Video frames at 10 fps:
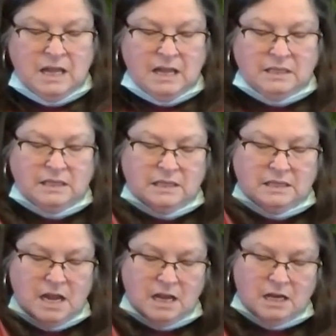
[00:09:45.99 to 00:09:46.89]
It's
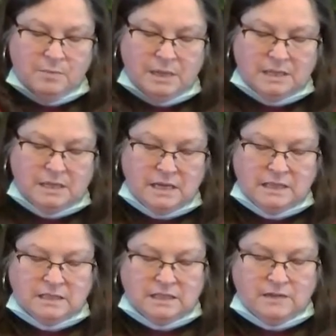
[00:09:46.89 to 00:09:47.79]
not going to be as
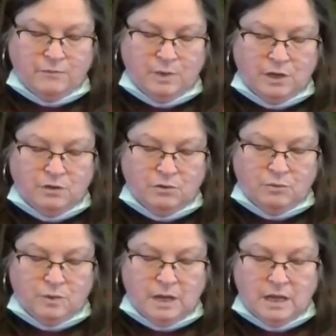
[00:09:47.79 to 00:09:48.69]
nice as if we do
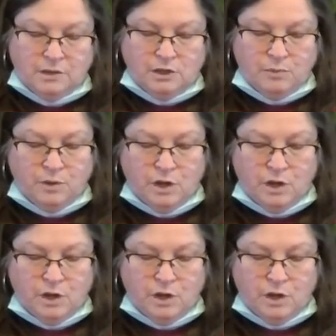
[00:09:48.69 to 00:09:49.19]
3. So we're